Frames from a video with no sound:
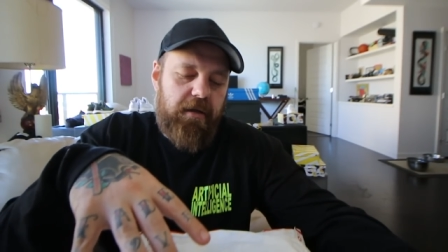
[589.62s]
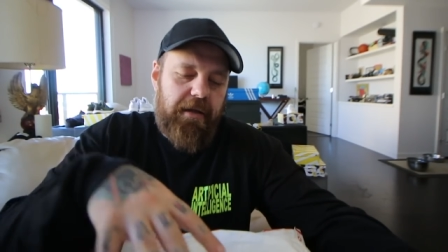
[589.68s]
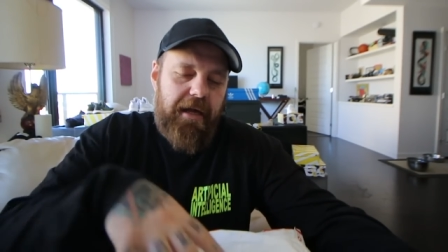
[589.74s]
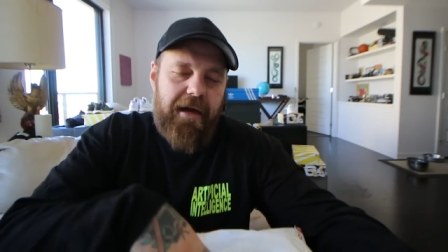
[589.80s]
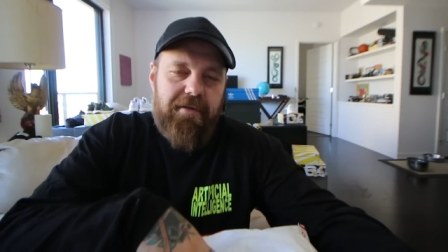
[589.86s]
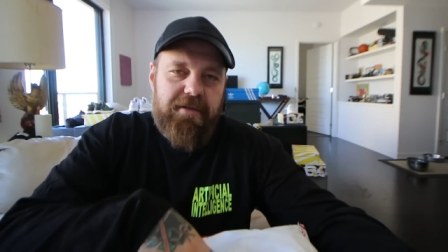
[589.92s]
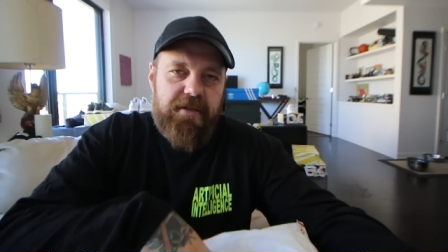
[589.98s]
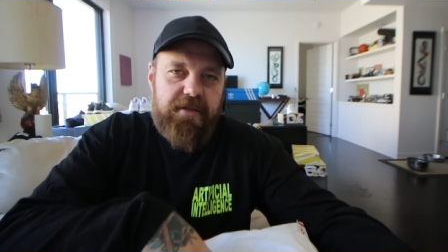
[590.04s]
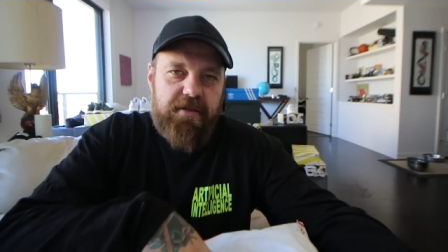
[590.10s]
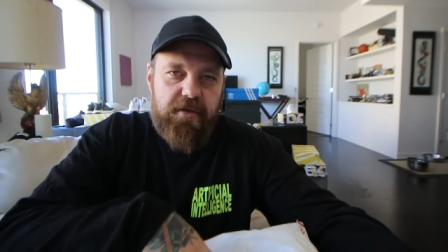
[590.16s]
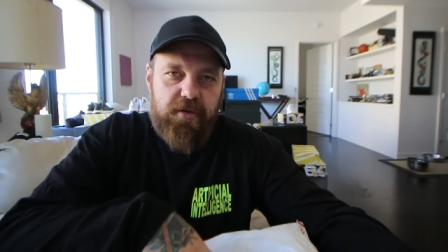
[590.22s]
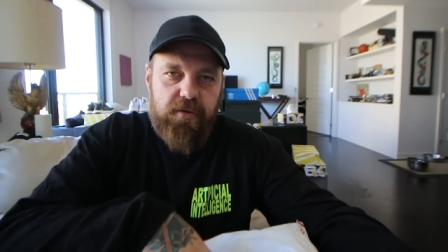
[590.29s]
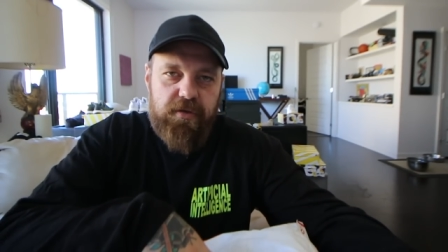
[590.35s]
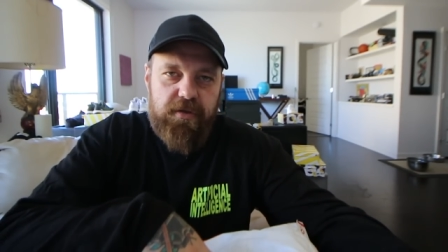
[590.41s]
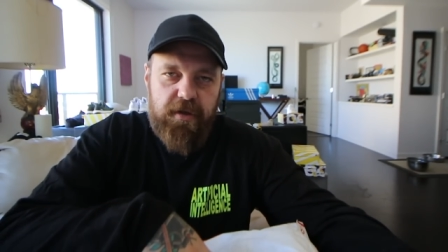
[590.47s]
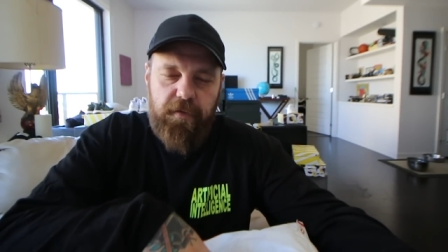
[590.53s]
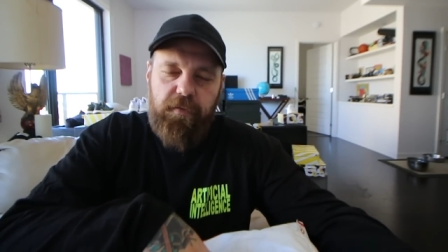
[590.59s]
allows us to
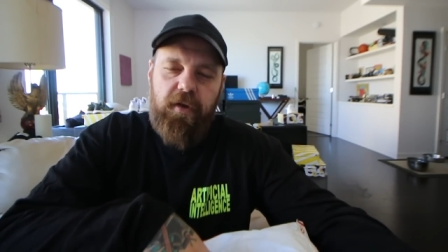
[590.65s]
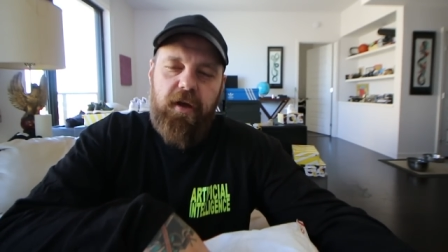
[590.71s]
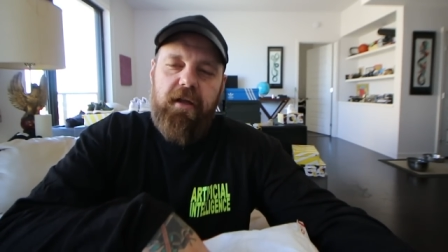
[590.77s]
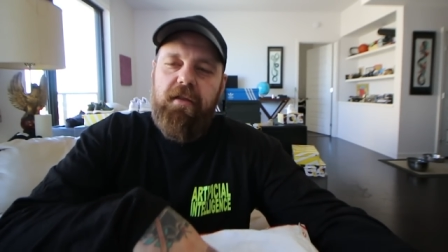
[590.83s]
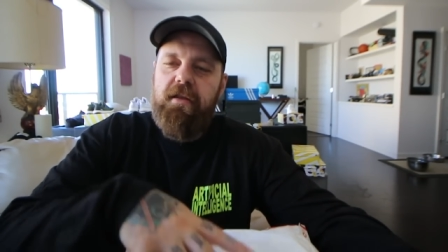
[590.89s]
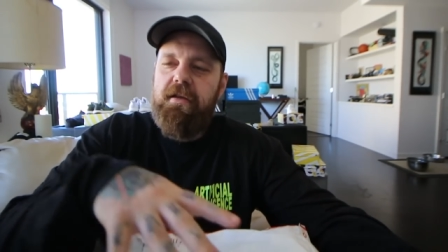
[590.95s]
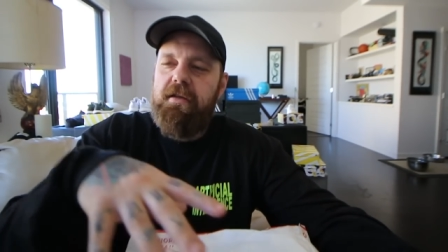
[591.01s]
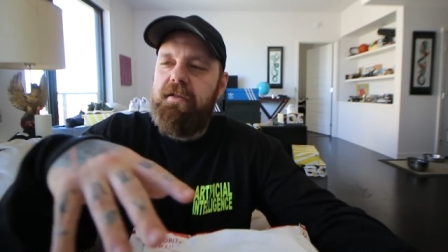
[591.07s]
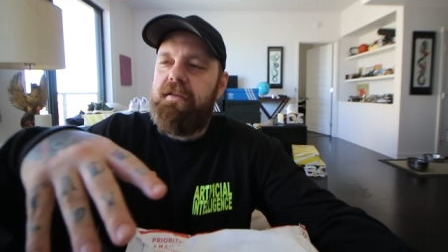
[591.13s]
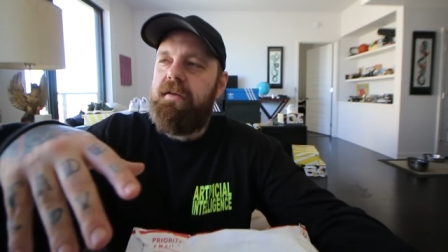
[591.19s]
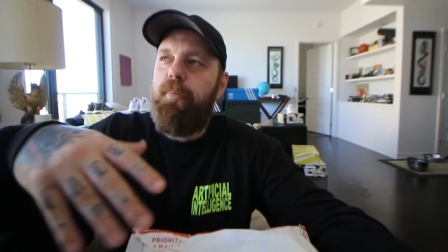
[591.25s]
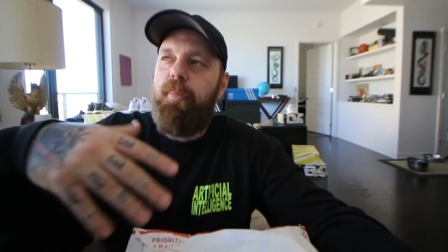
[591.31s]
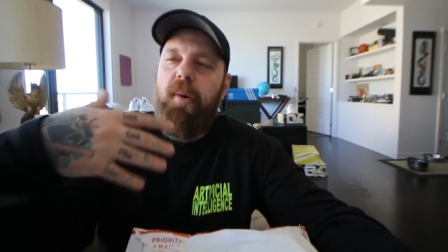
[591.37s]
do stuff like this.